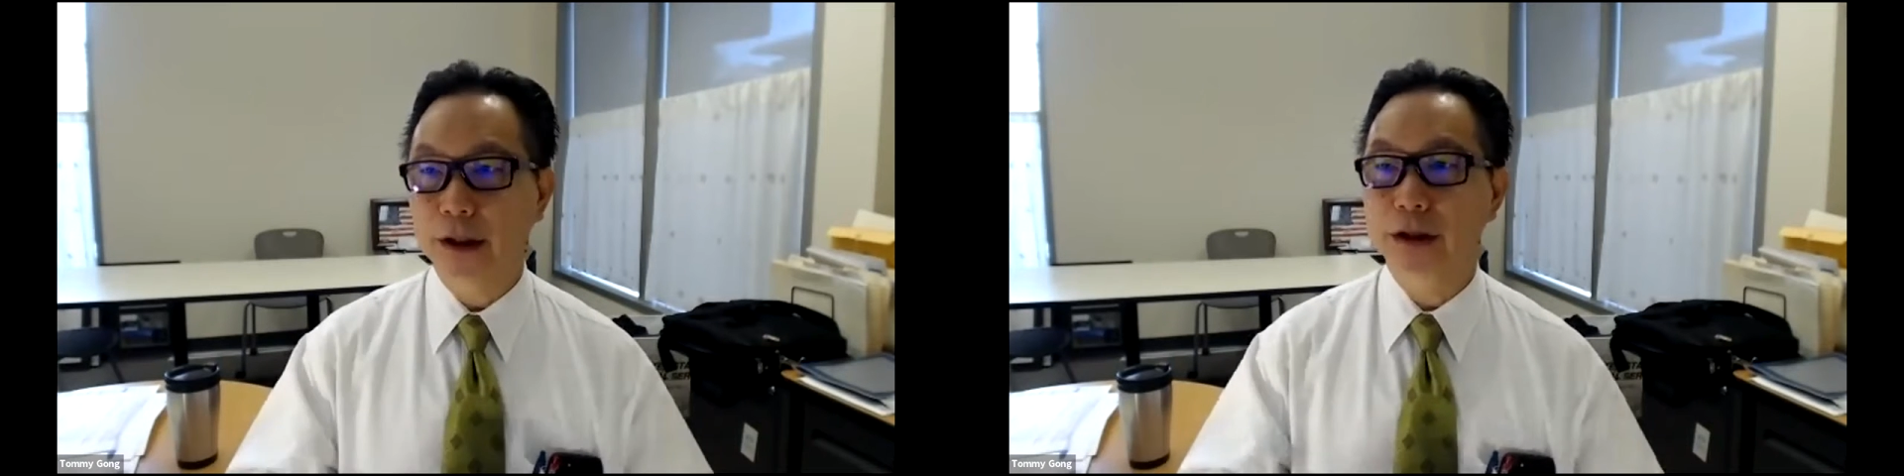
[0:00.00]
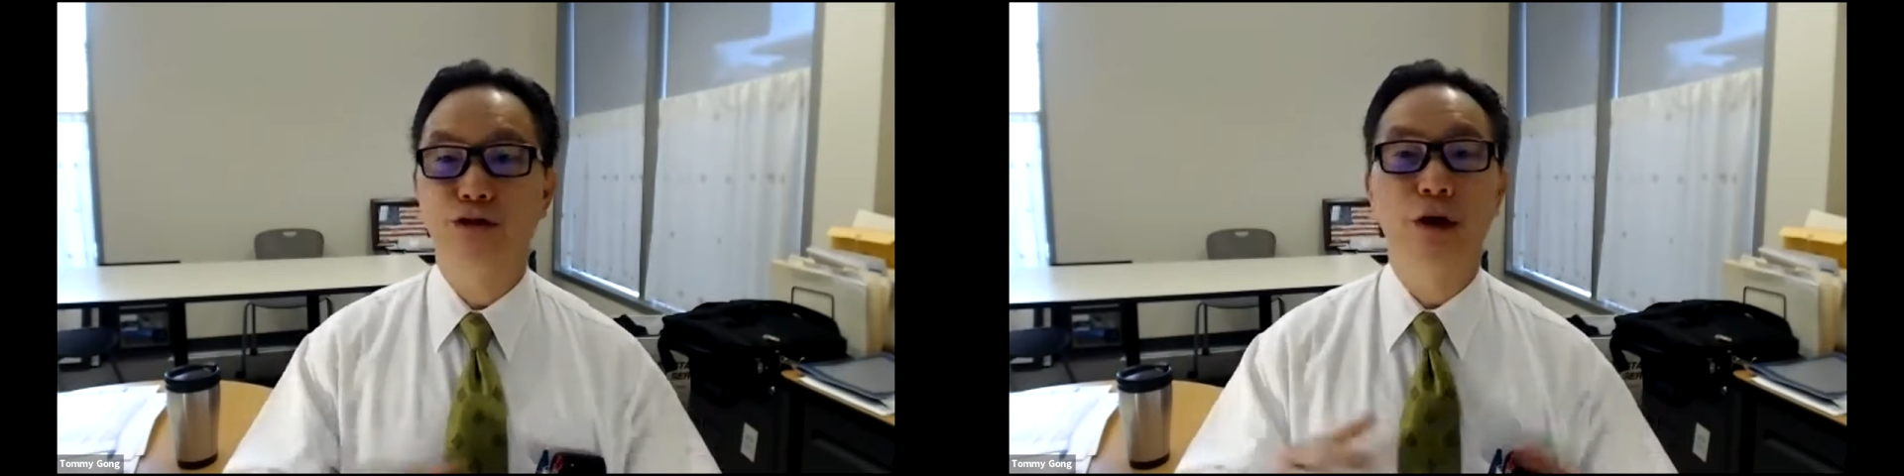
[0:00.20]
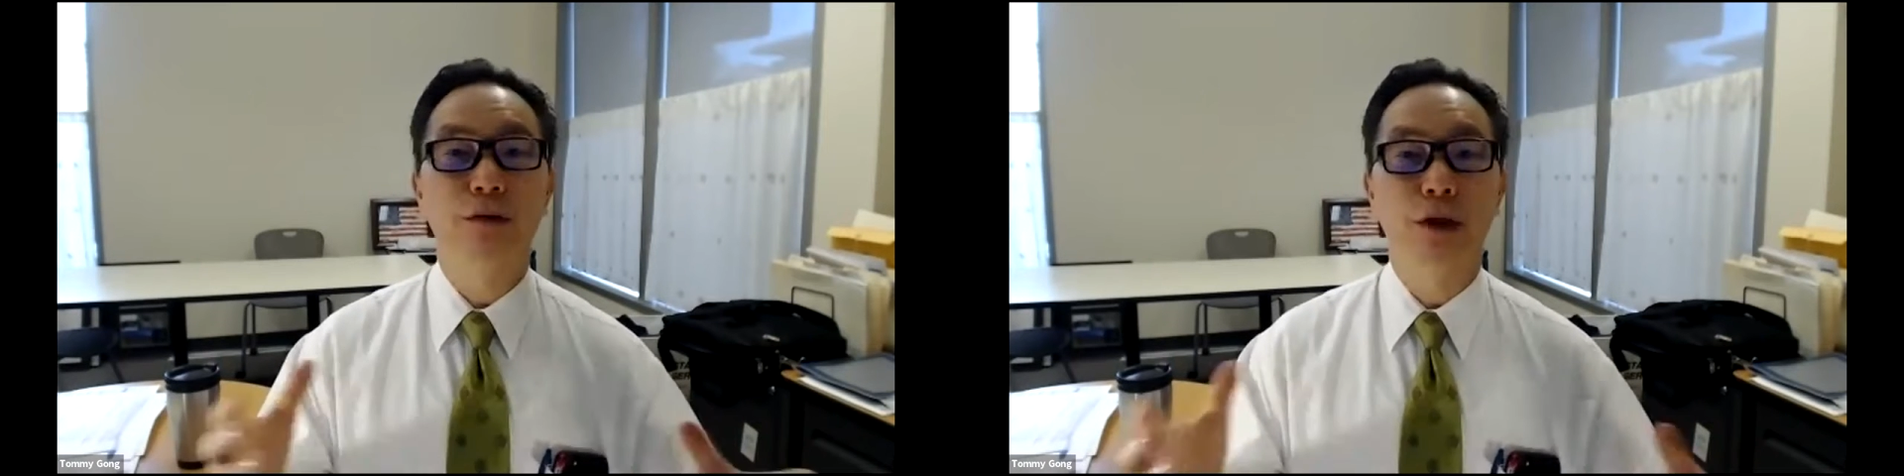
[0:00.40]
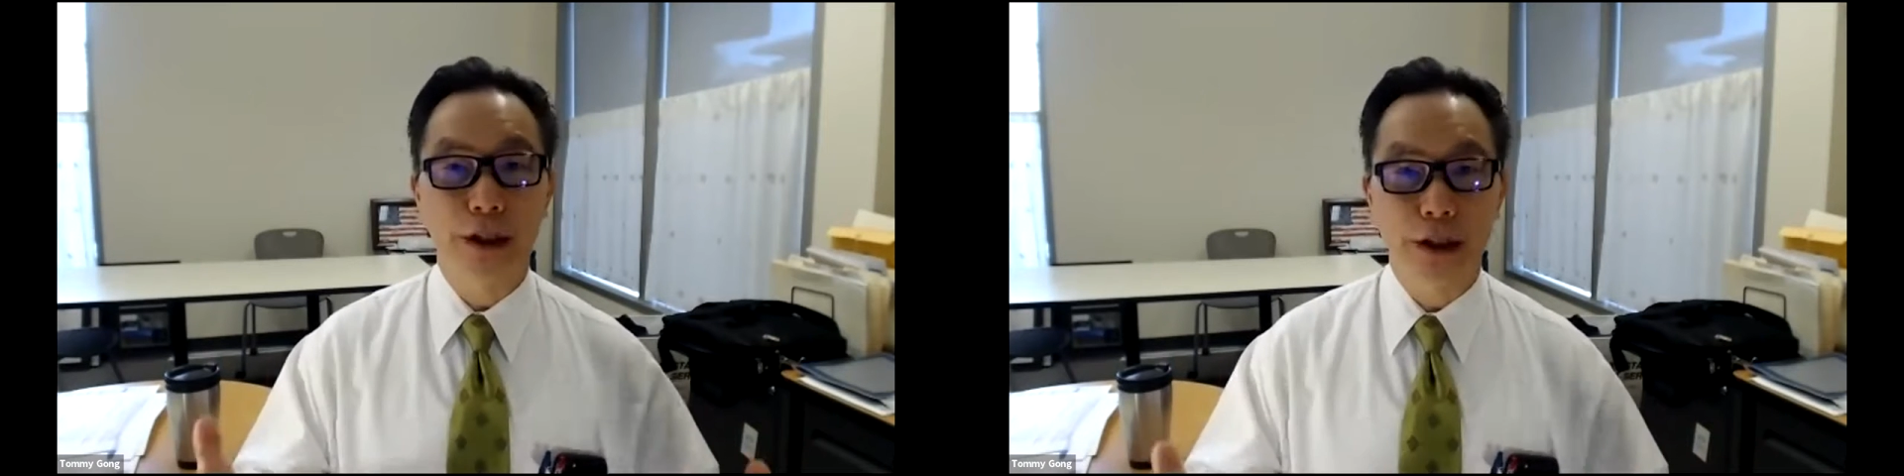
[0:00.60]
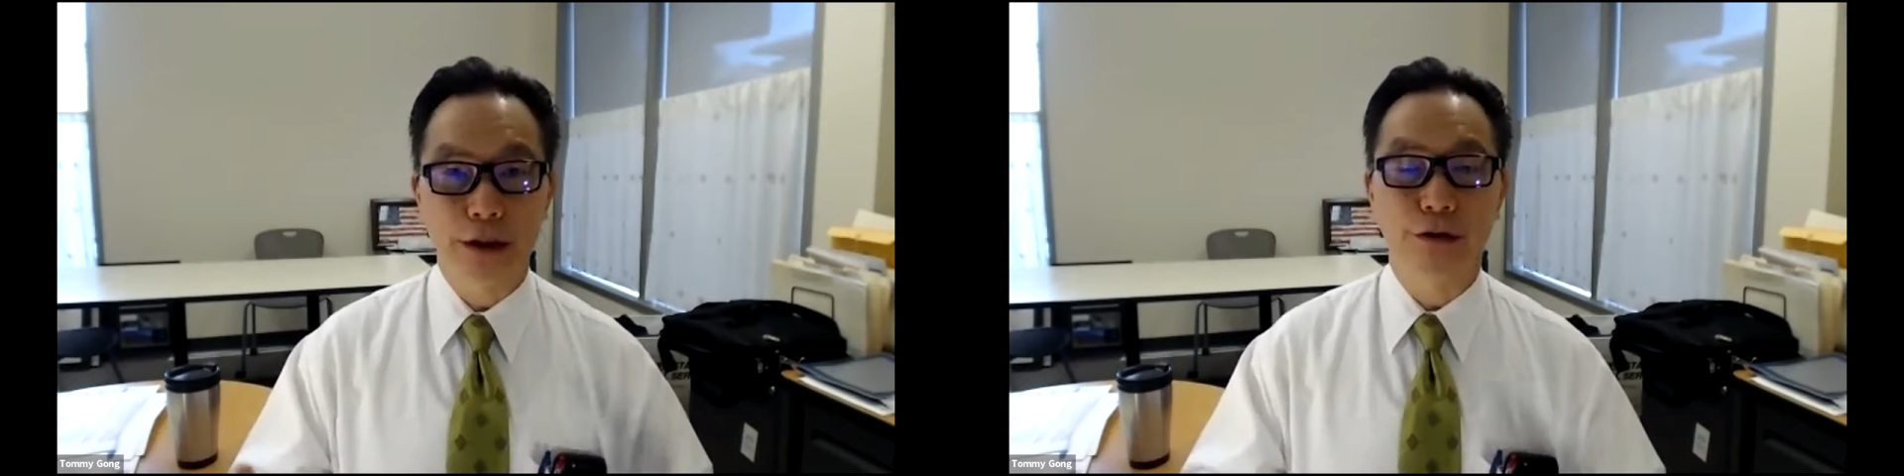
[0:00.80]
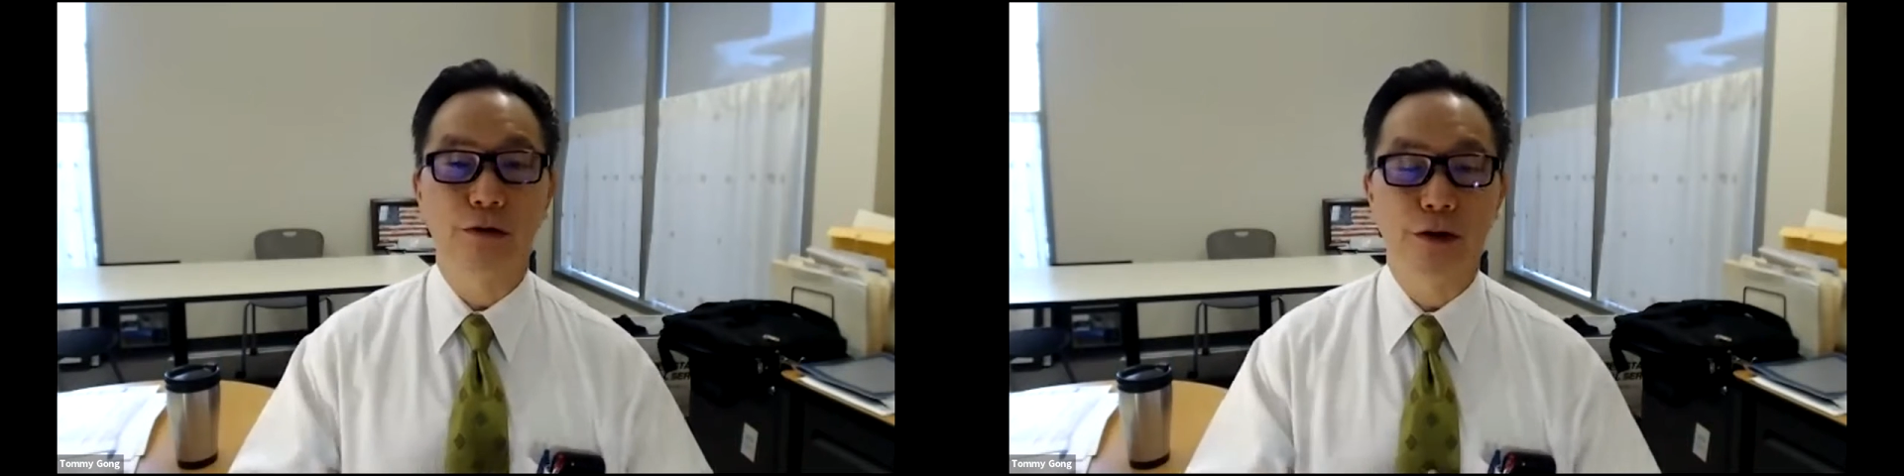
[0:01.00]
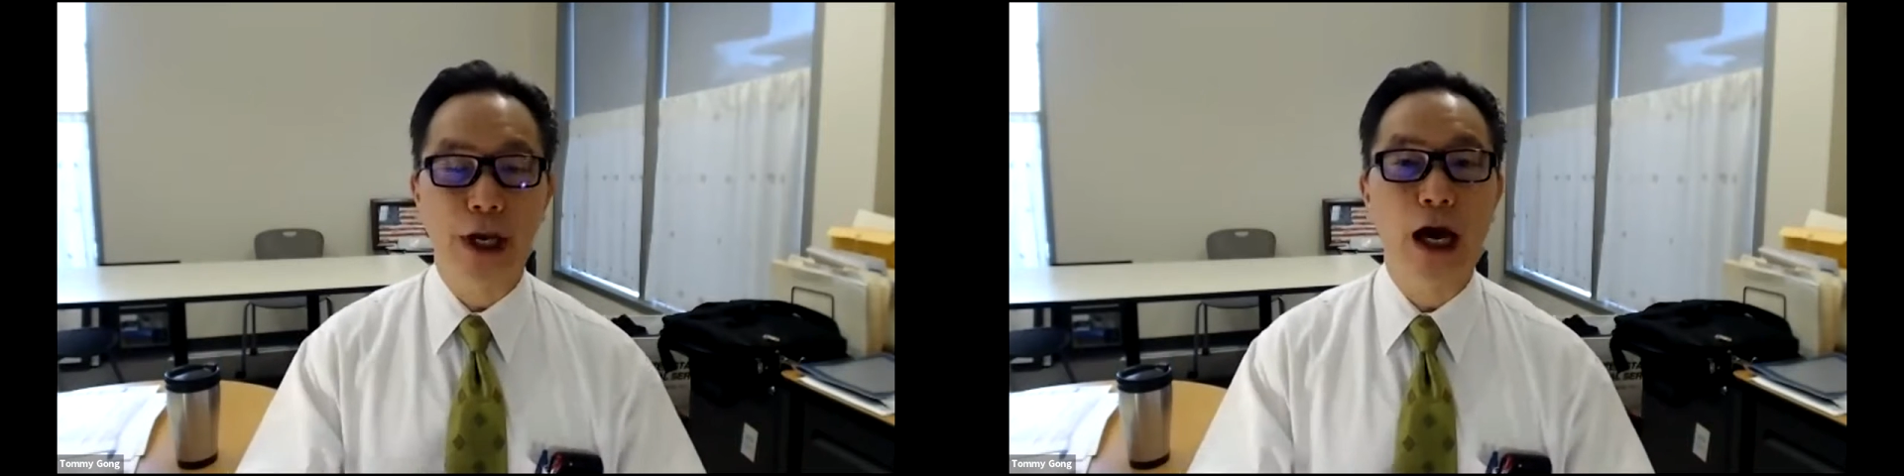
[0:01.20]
streamlined as what we